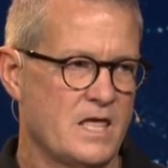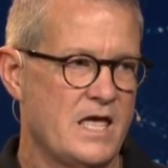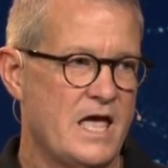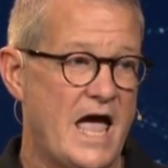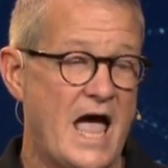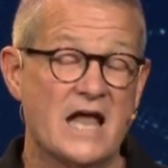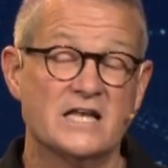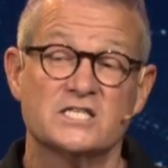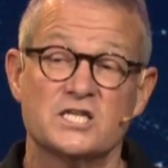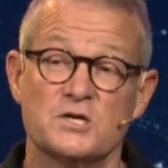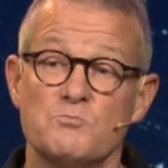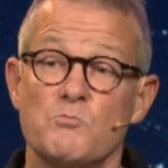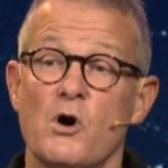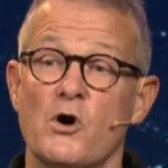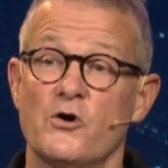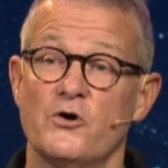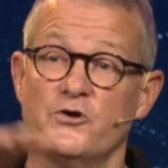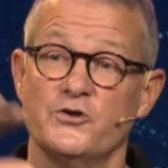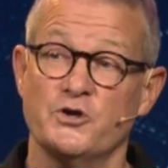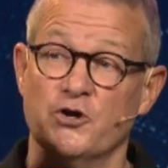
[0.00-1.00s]
And
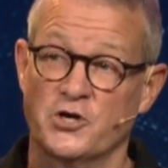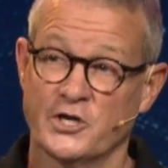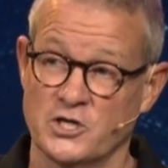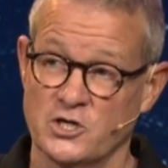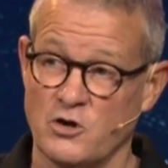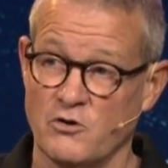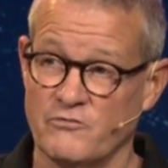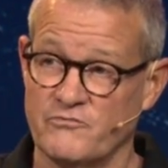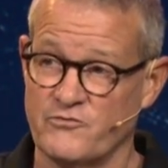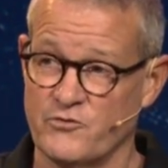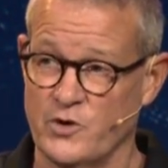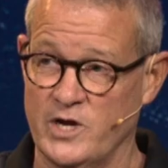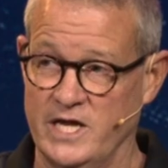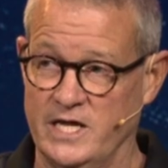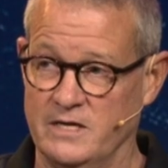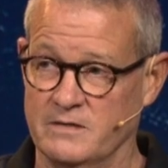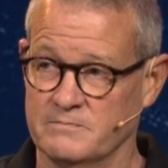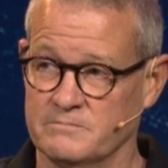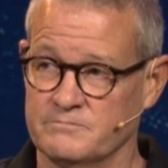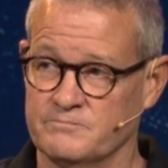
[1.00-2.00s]
tomorrow you're going to go free.
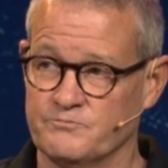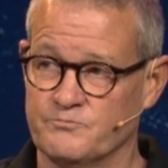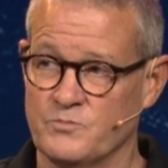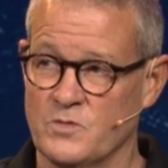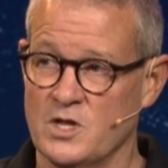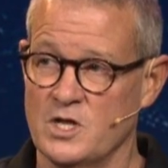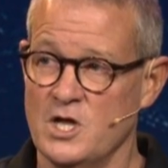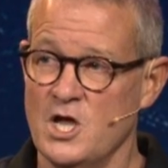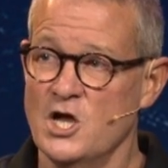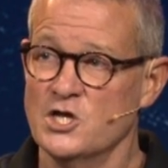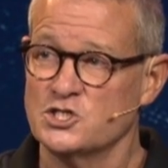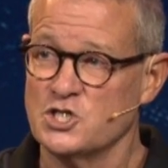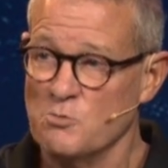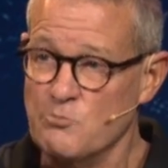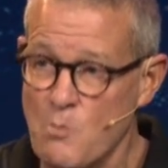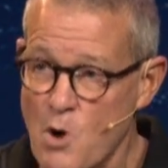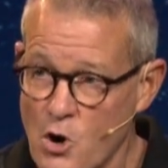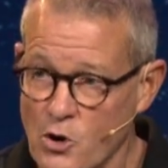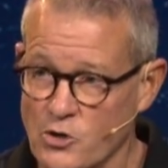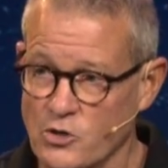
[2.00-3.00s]

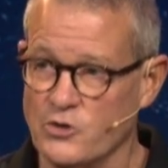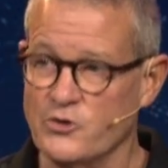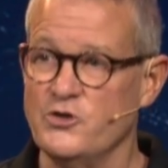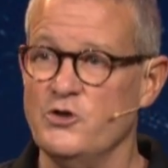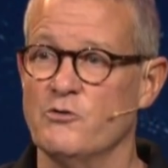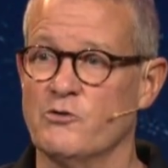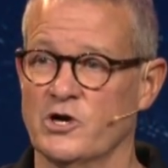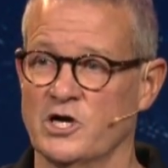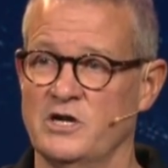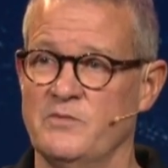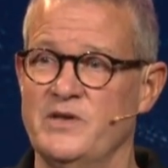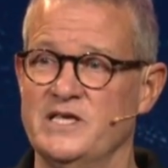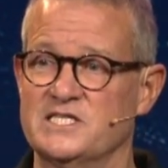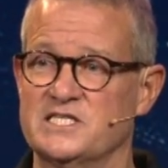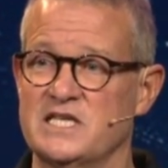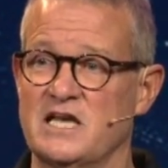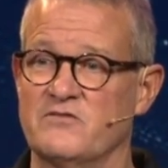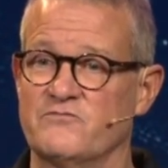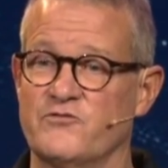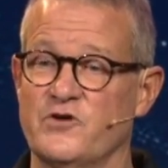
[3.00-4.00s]
Tomorrow you are going to be
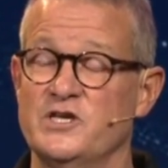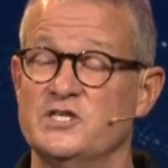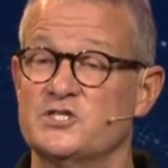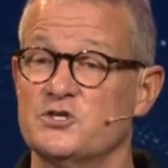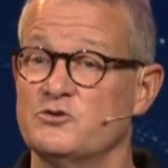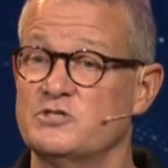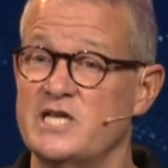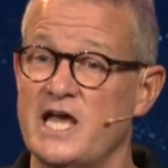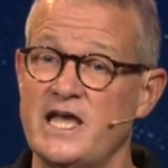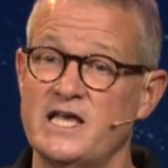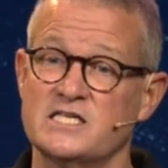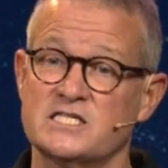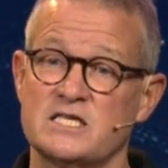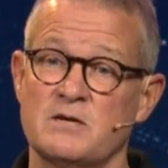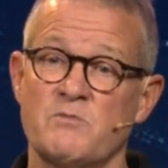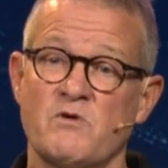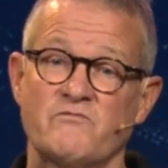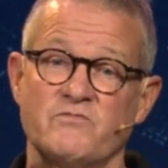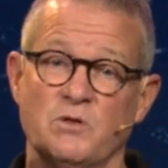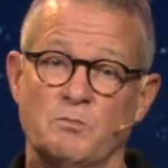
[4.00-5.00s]
set free. So take
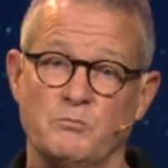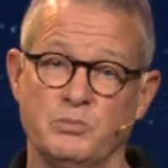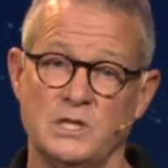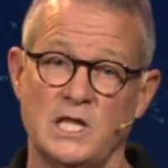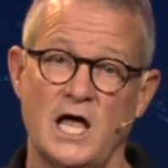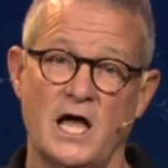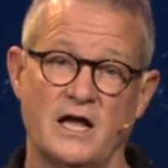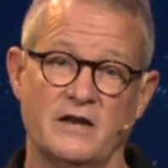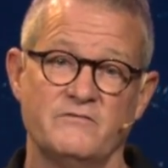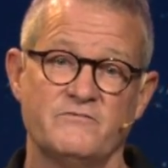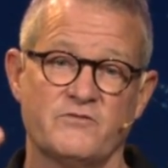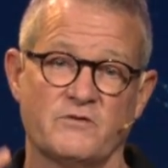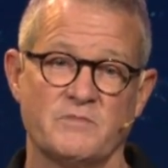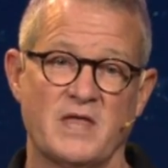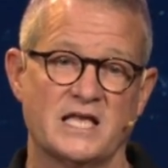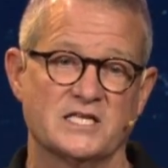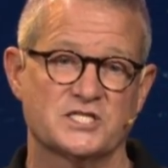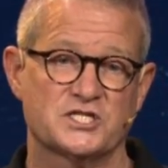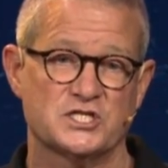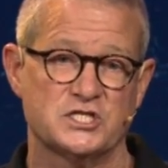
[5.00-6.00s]
some of the blood from
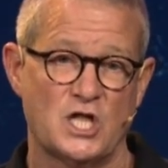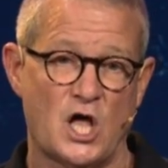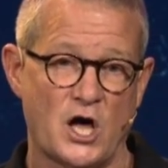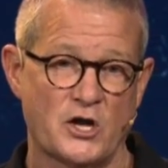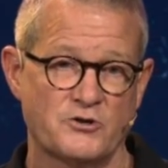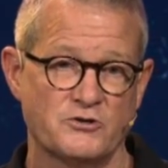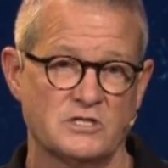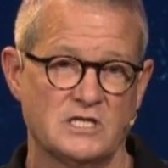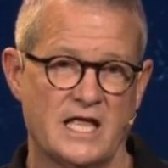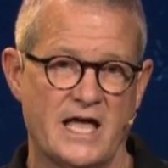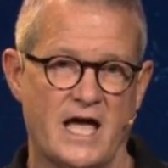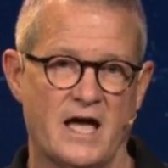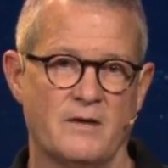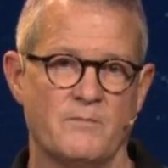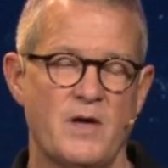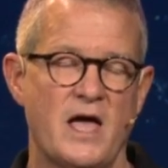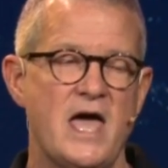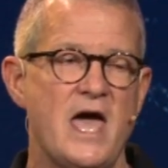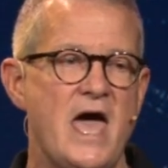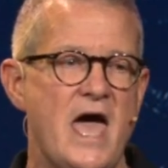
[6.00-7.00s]
that slaughtered
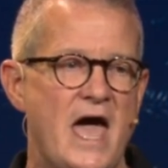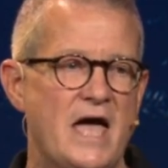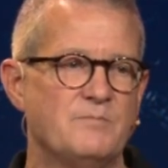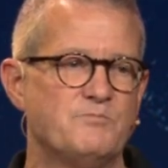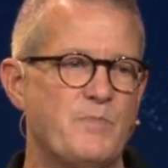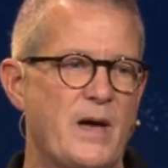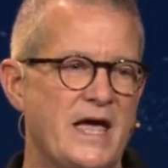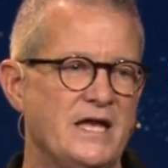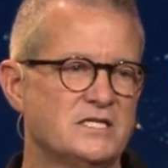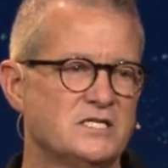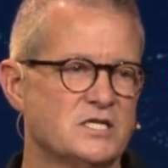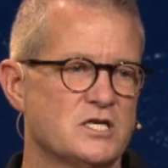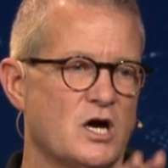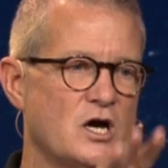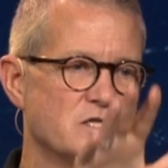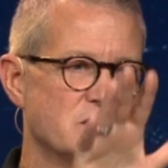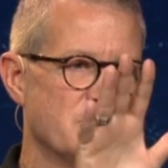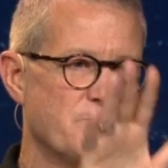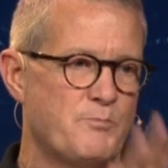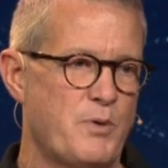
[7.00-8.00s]
lamb and paint it
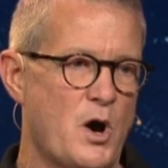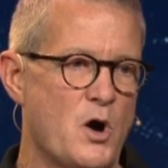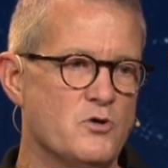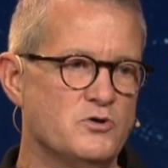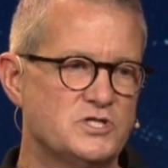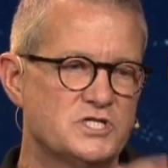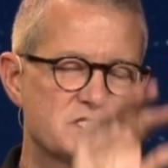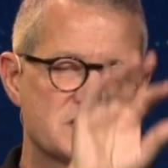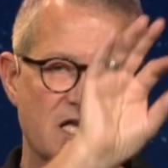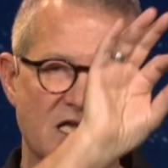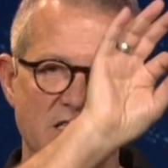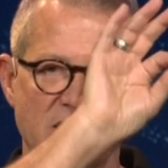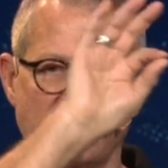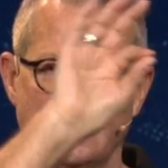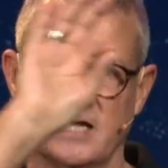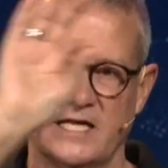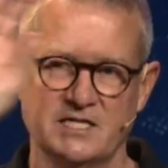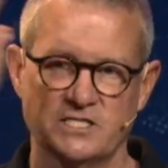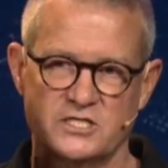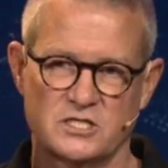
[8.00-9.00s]
on the posts and the
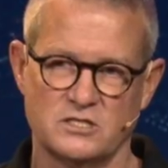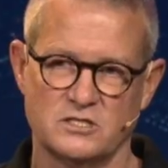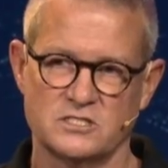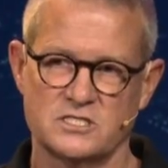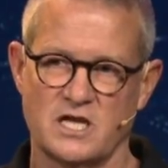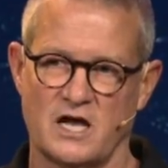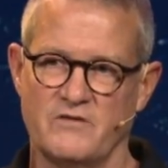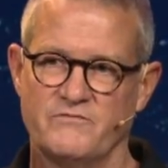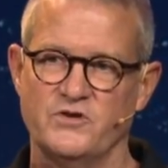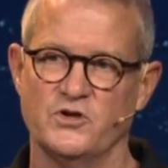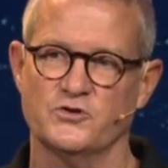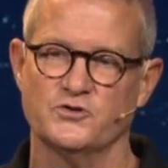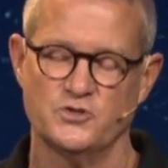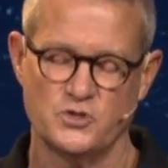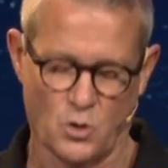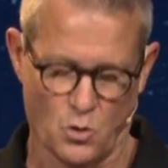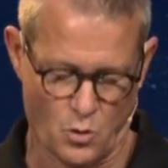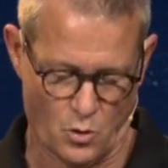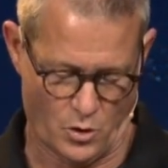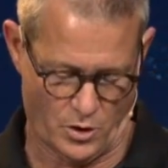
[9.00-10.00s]
lintels of your
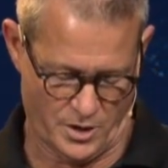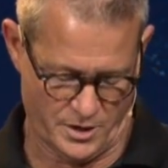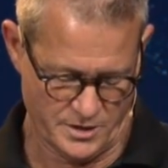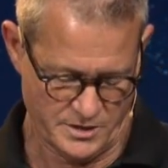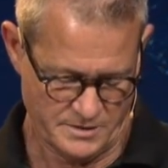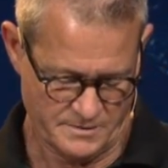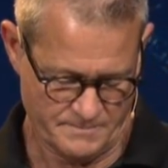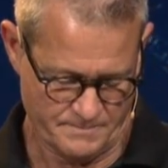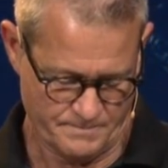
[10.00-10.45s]
door,